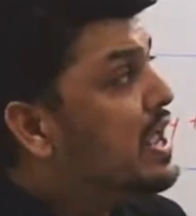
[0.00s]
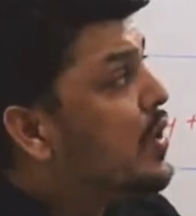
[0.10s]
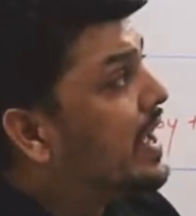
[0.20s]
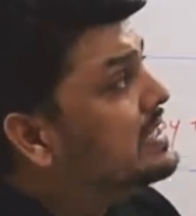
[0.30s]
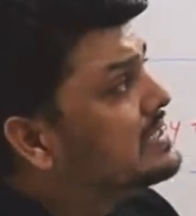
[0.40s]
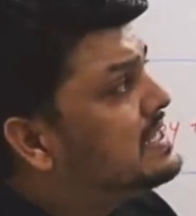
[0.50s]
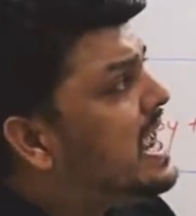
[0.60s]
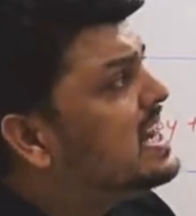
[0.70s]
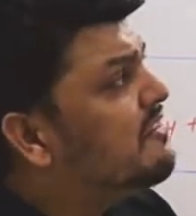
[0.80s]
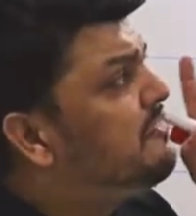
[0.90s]
You can
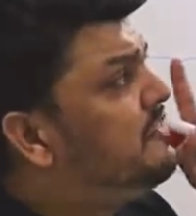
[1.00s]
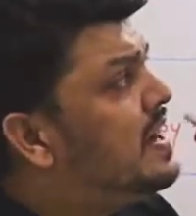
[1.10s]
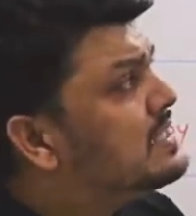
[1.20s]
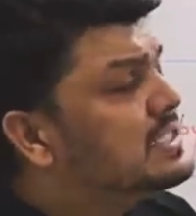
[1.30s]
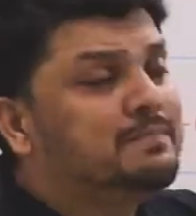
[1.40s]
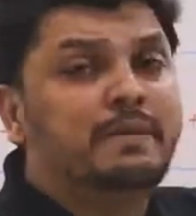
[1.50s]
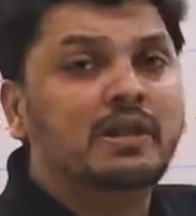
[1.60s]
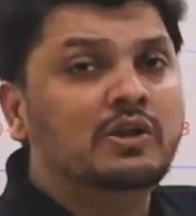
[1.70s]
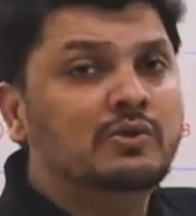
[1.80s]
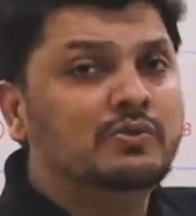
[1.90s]
see the first
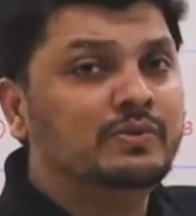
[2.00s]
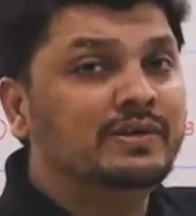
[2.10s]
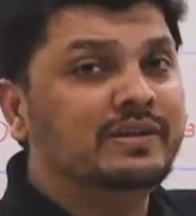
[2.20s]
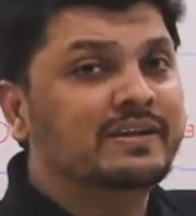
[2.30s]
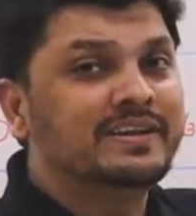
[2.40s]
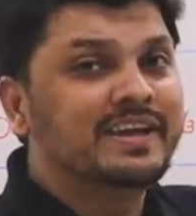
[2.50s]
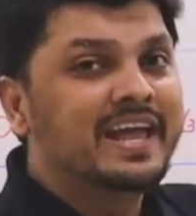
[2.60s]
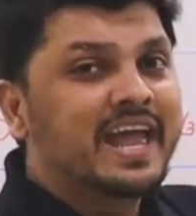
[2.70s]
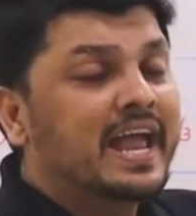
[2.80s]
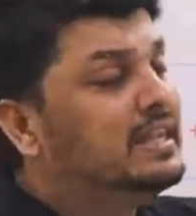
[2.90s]
balloon.
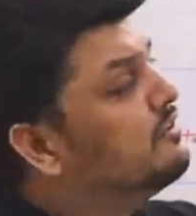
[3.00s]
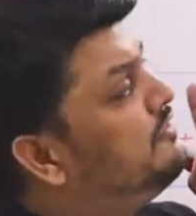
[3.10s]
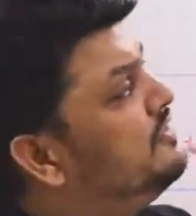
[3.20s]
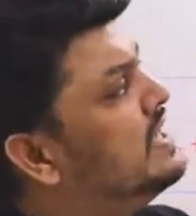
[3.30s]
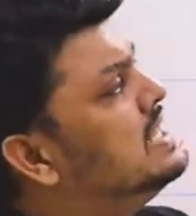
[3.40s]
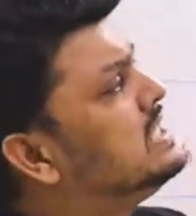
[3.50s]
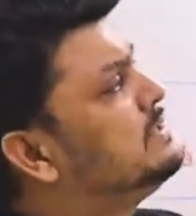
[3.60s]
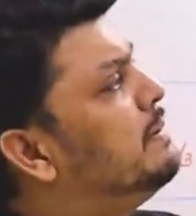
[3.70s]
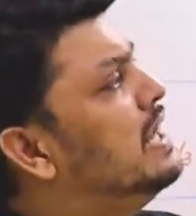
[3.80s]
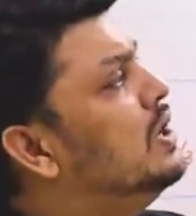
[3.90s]
In the
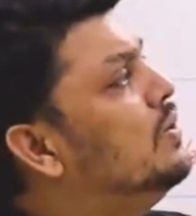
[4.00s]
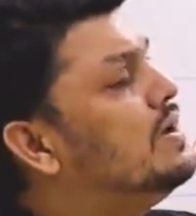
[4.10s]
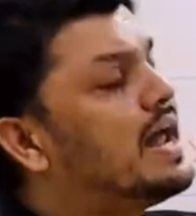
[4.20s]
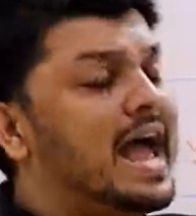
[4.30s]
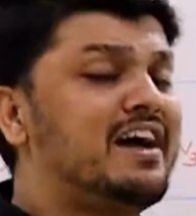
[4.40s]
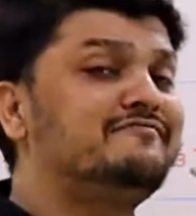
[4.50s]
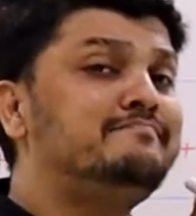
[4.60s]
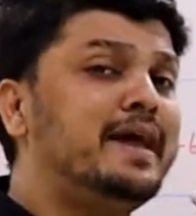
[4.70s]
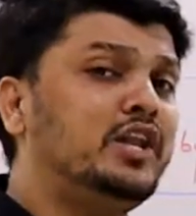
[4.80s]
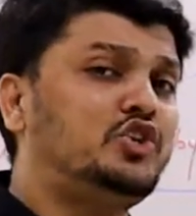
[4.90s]
first balloon I have
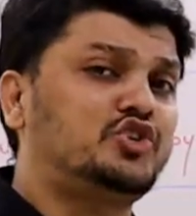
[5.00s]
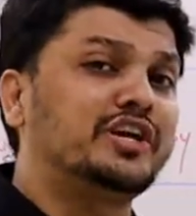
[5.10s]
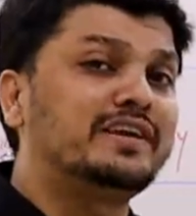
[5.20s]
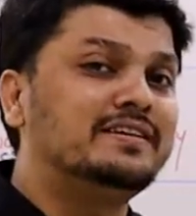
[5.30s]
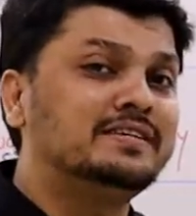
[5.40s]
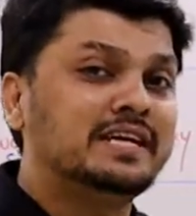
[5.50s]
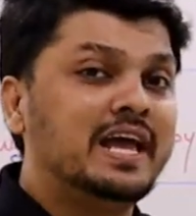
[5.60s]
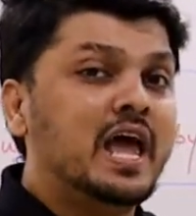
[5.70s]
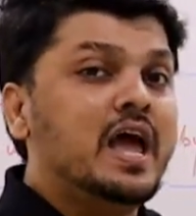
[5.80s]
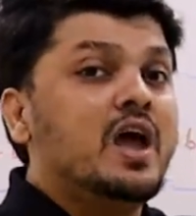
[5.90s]
mentioned
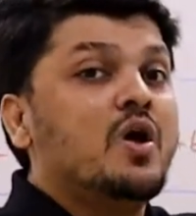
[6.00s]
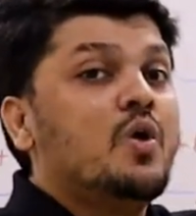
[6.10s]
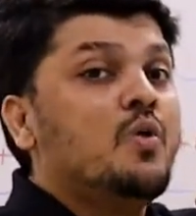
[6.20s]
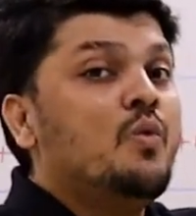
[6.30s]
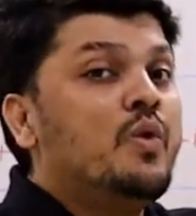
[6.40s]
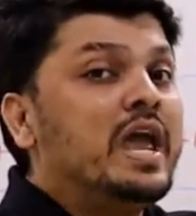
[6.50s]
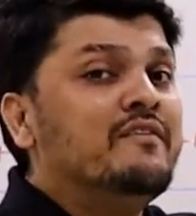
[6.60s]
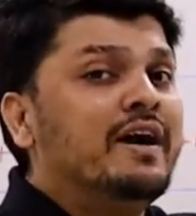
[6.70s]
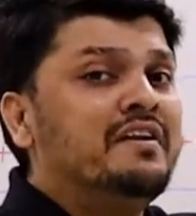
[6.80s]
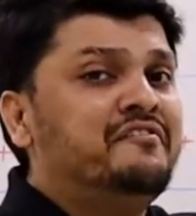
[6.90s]

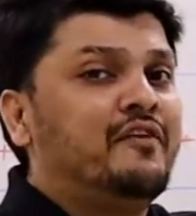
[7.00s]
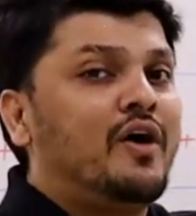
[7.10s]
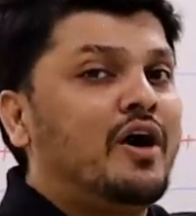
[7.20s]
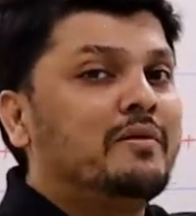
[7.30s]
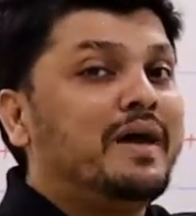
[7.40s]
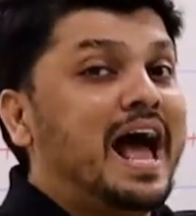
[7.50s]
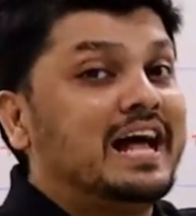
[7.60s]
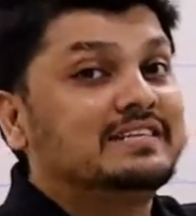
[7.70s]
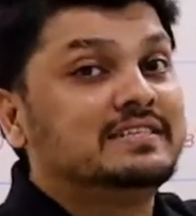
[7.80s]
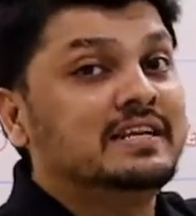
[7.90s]
V1 form
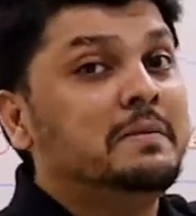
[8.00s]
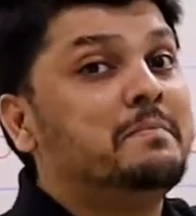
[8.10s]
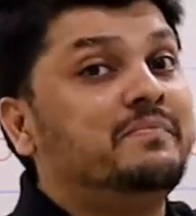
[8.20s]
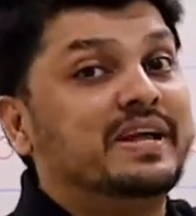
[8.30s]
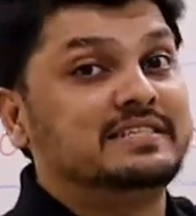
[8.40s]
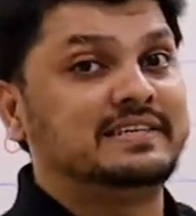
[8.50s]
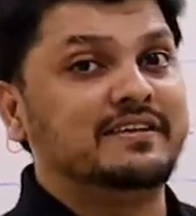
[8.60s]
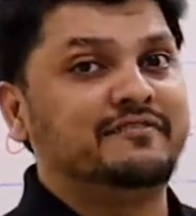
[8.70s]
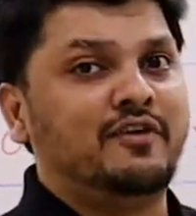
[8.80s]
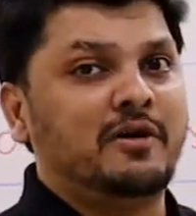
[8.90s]
as in
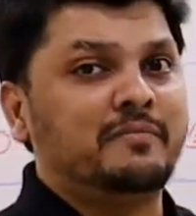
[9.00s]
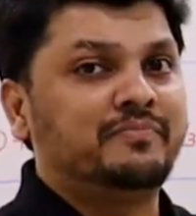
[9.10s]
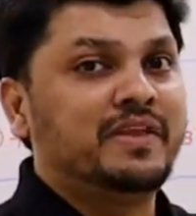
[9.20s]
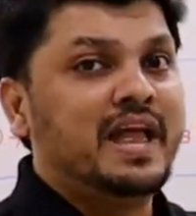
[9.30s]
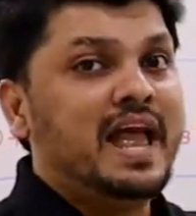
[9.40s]
present form.